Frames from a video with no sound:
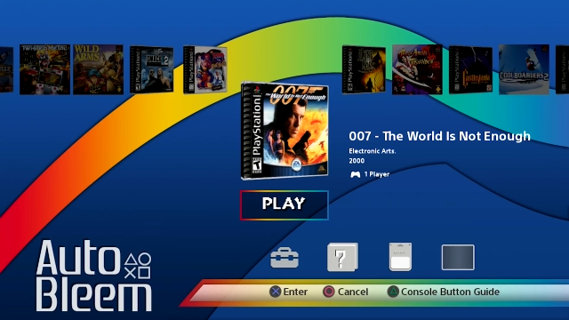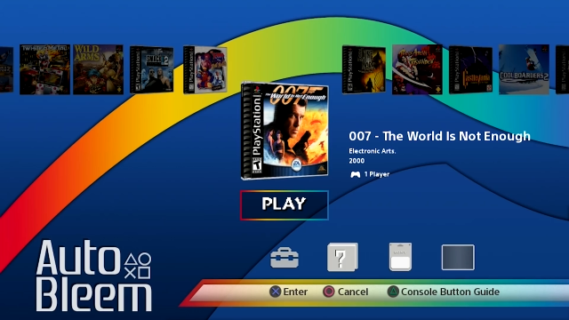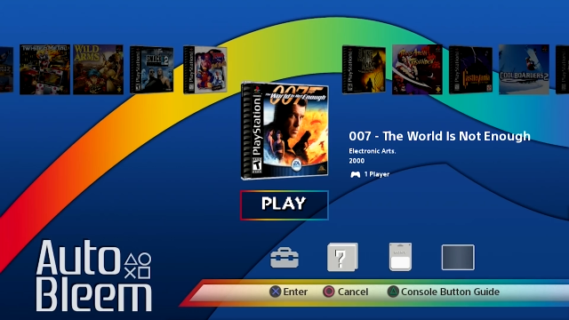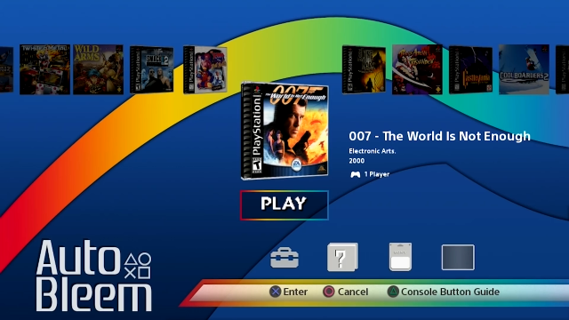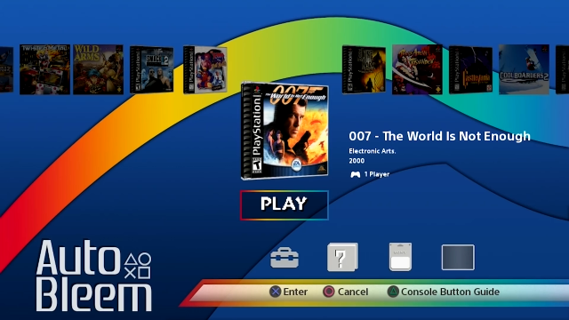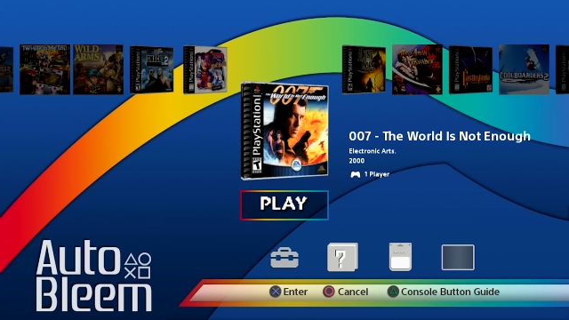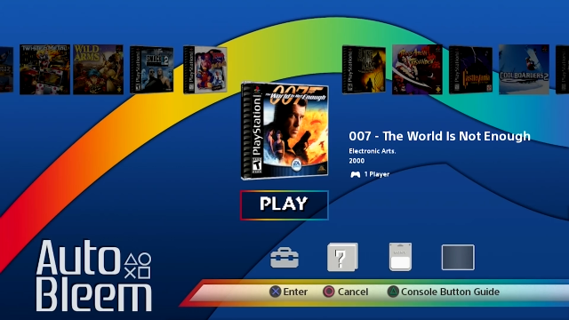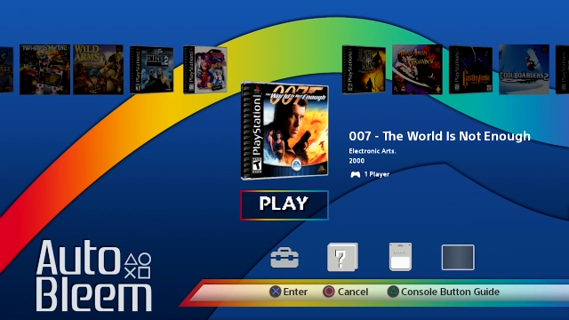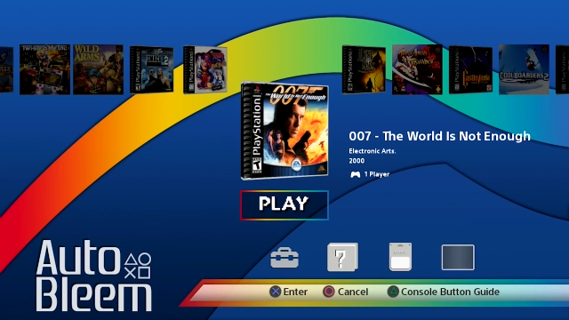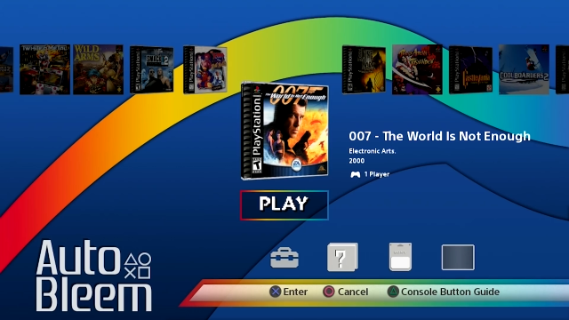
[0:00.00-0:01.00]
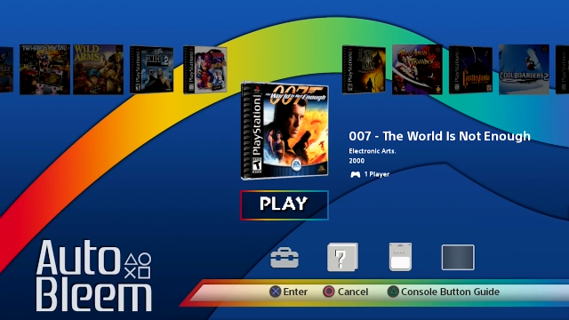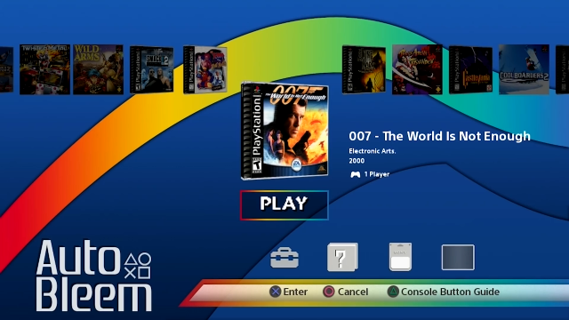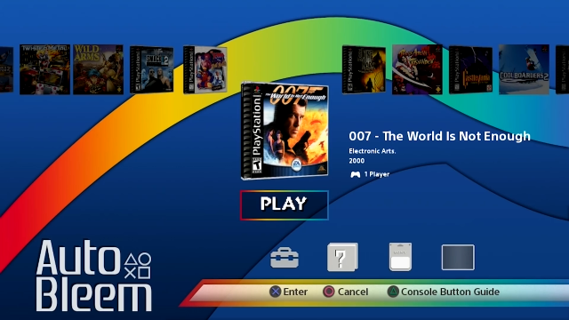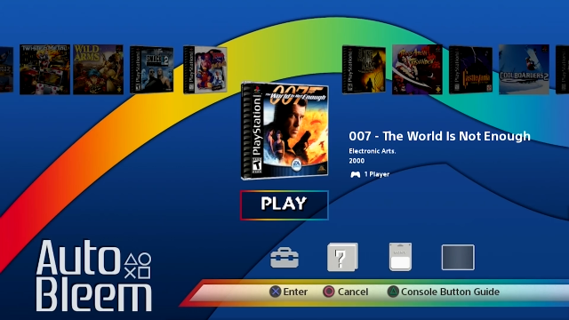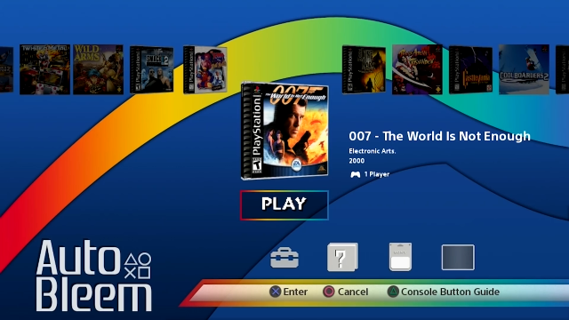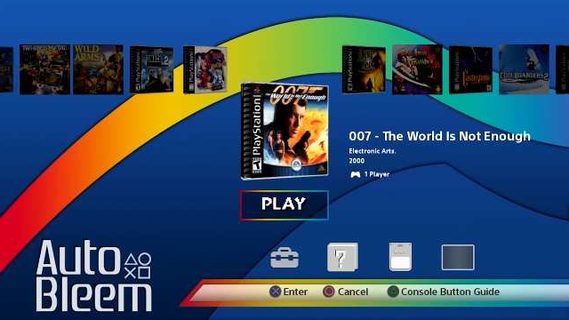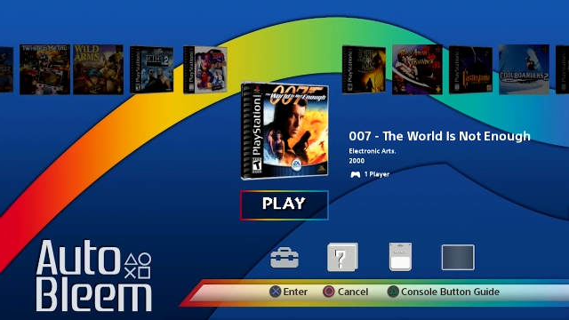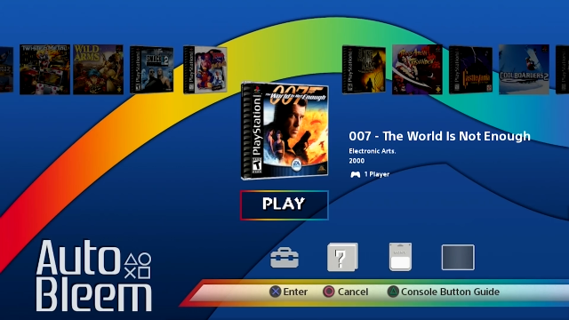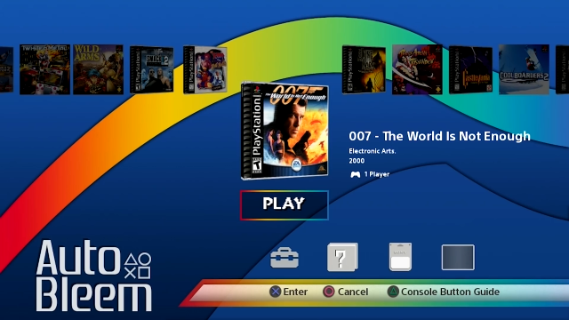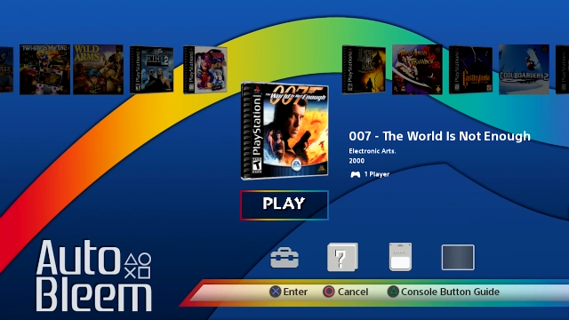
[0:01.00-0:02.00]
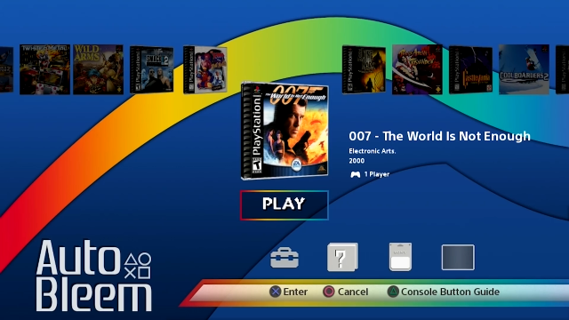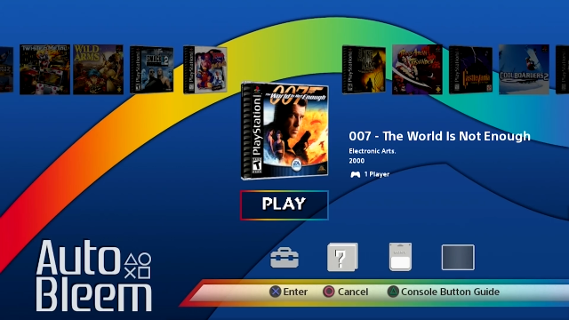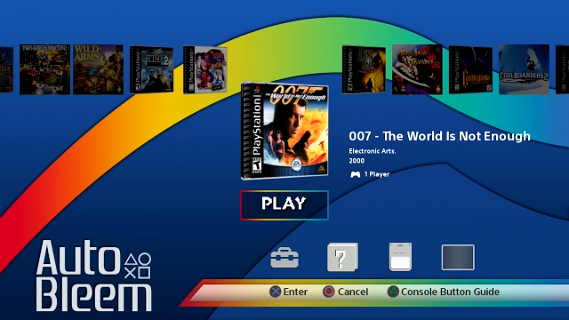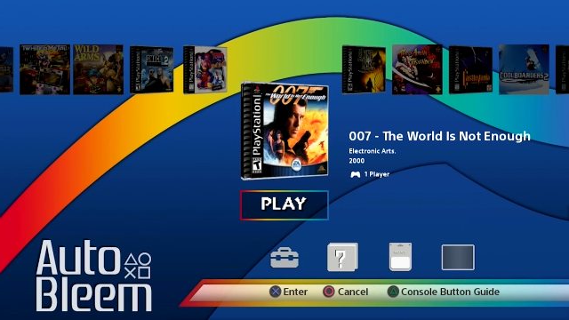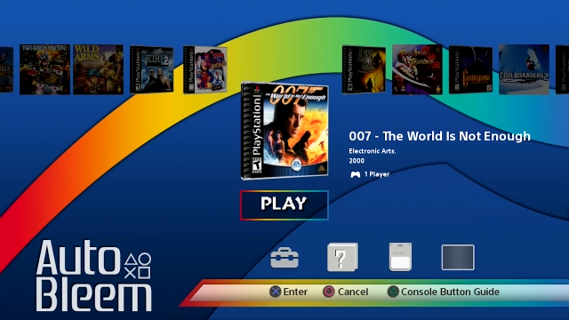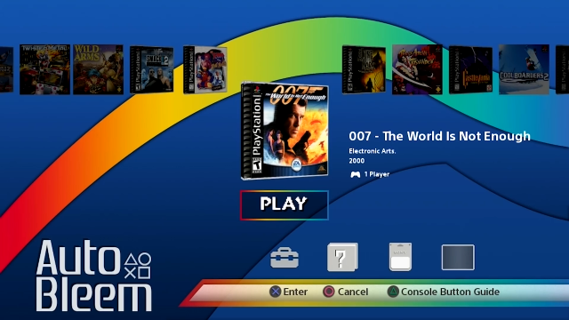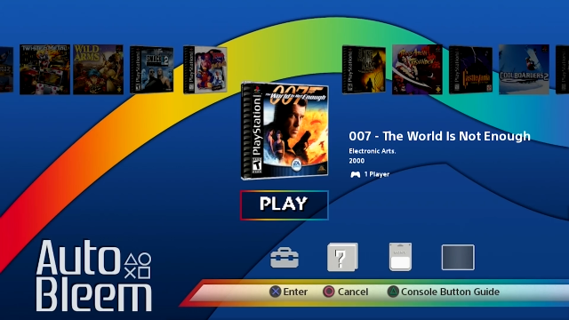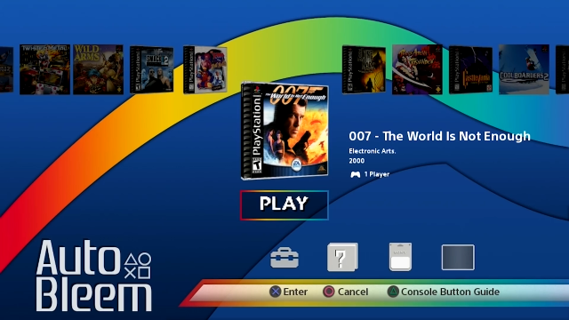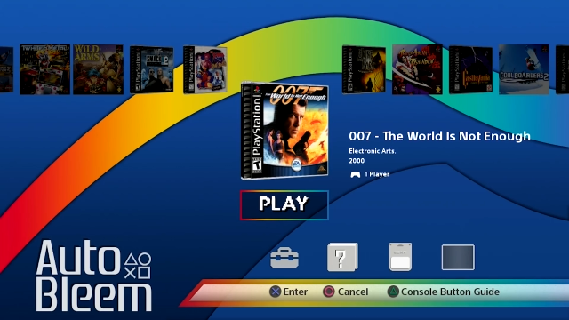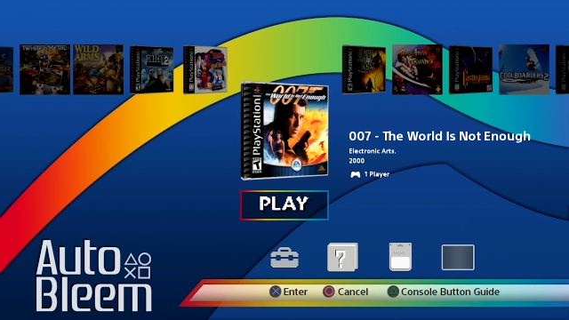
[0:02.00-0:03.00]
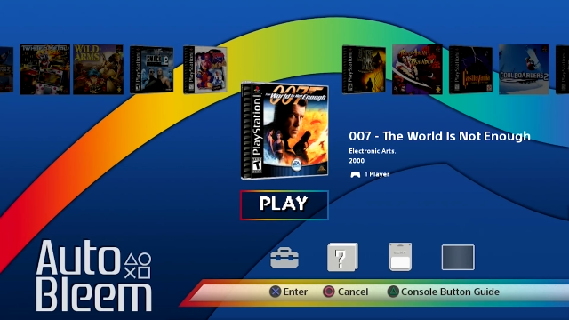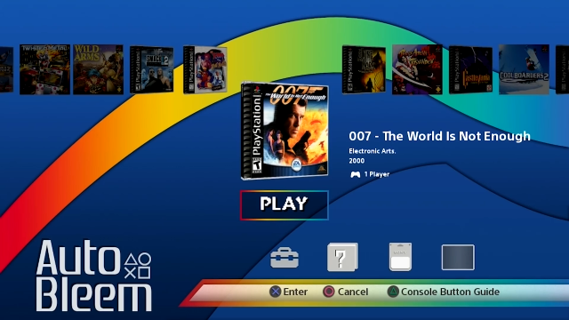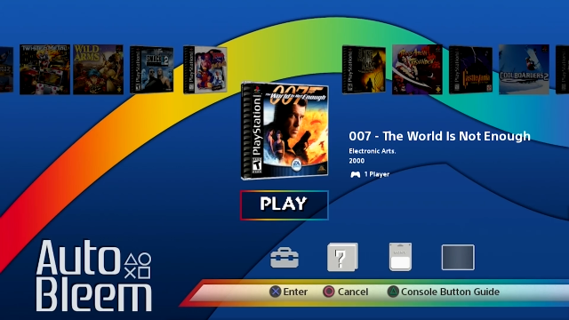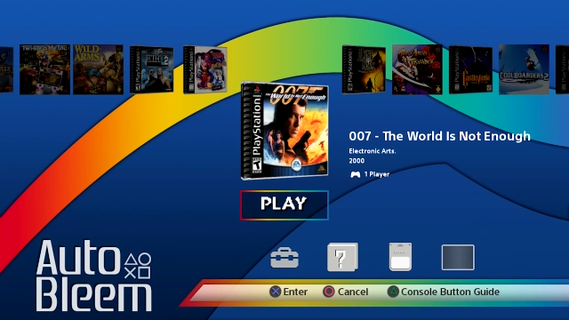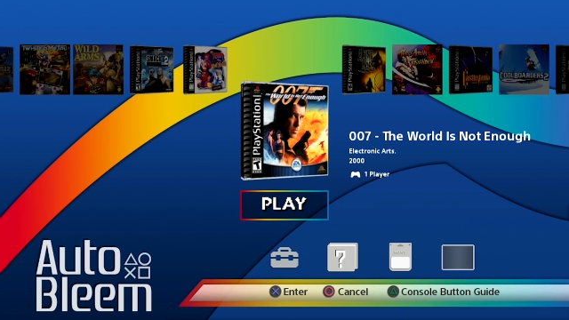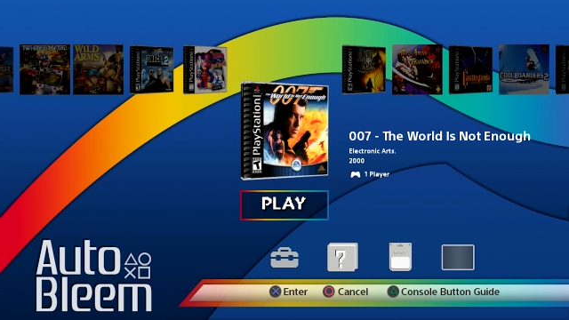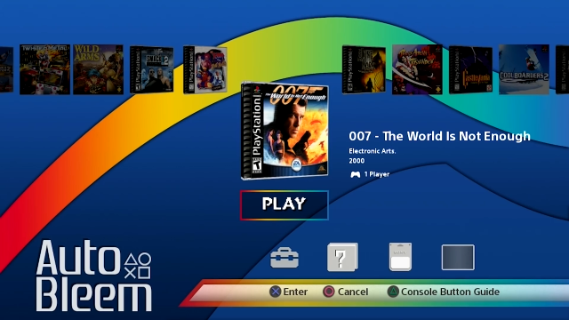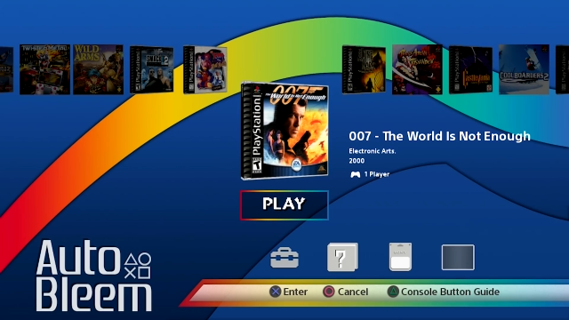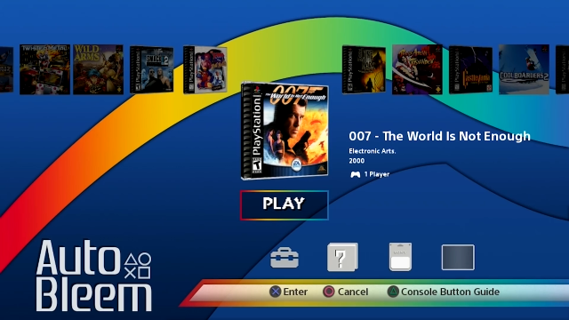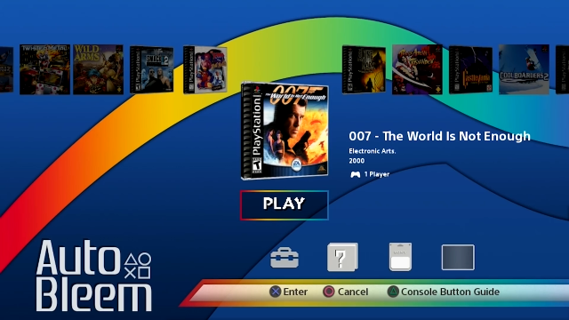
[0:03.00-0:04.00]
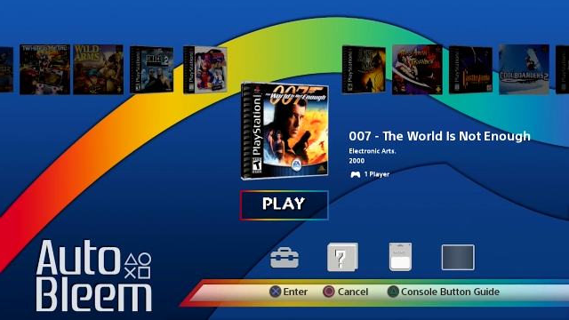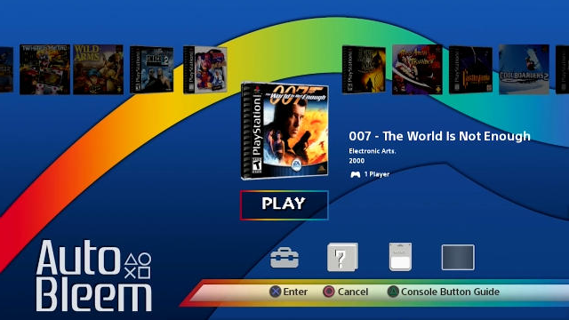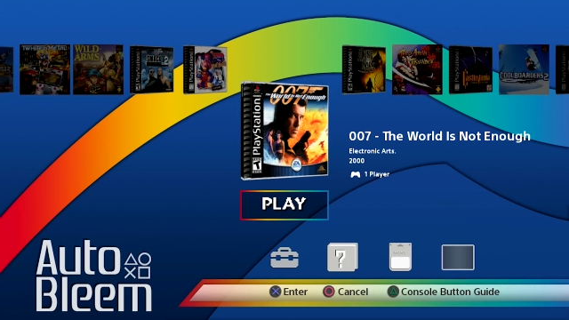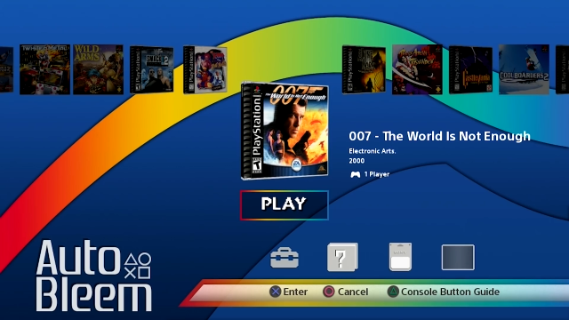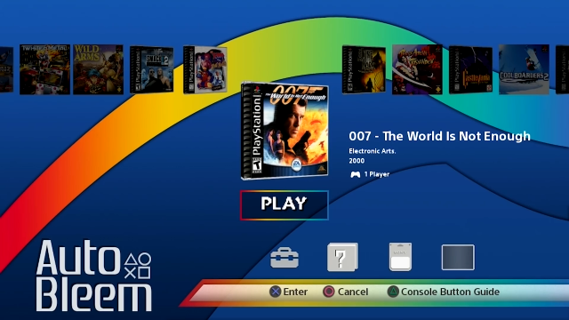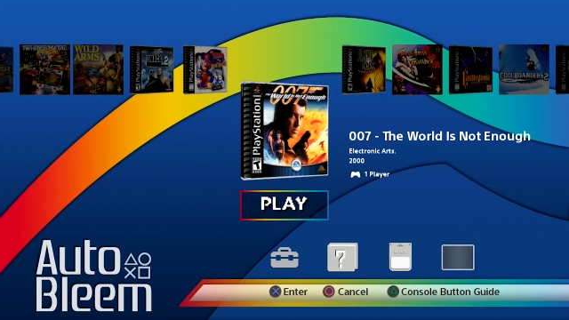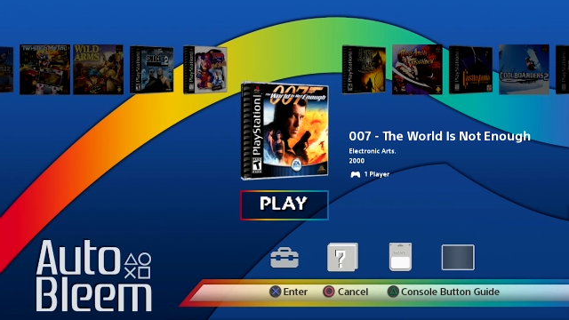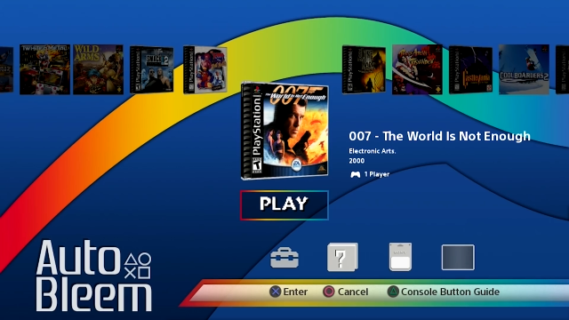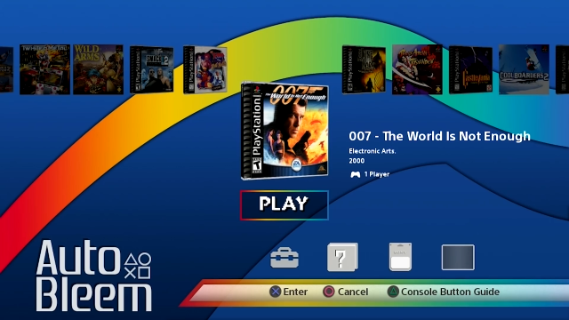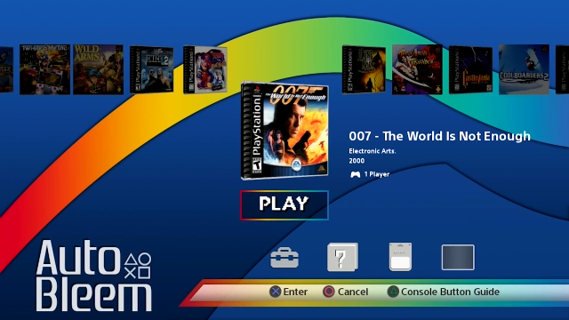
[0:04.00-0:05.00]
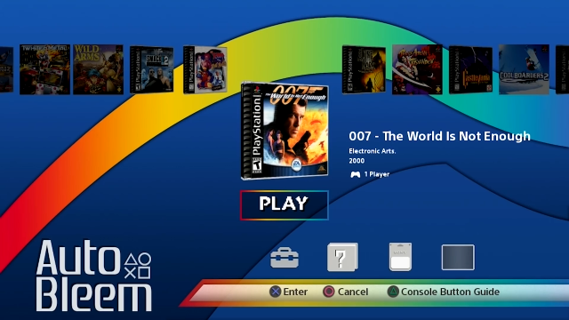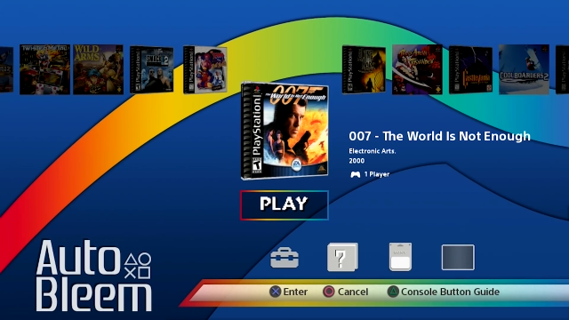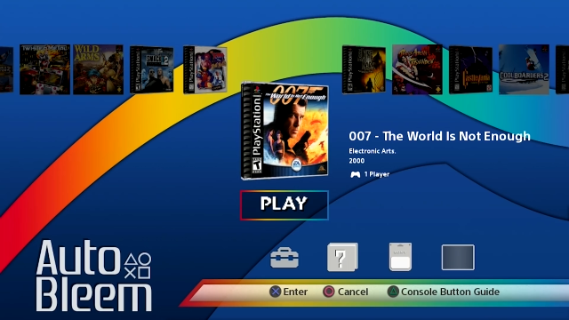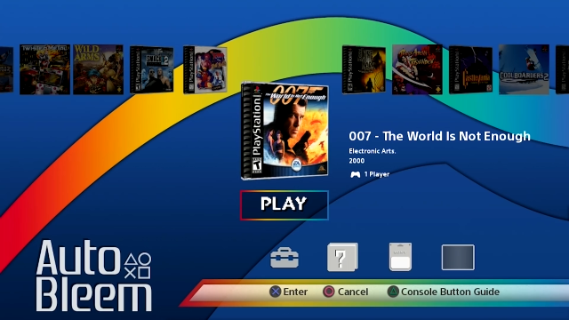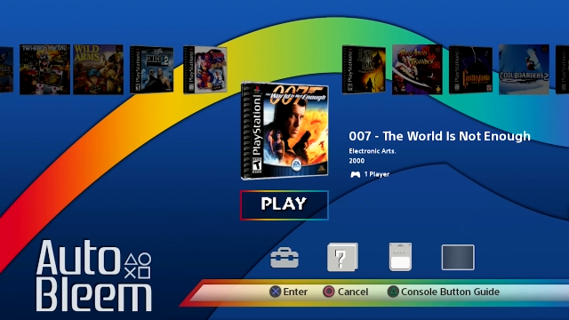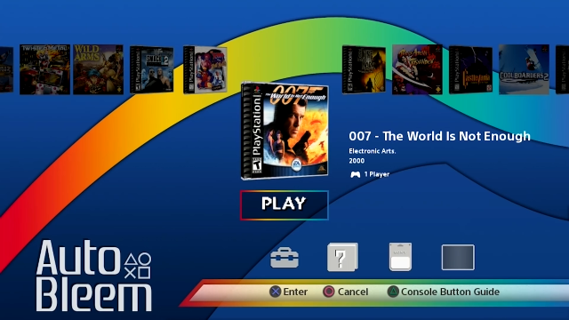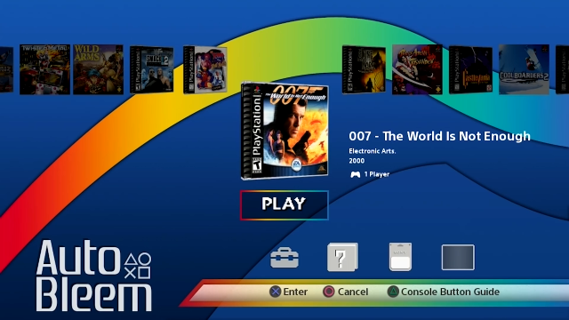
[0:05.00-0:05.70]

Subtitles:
Nobody's mouth can be seen.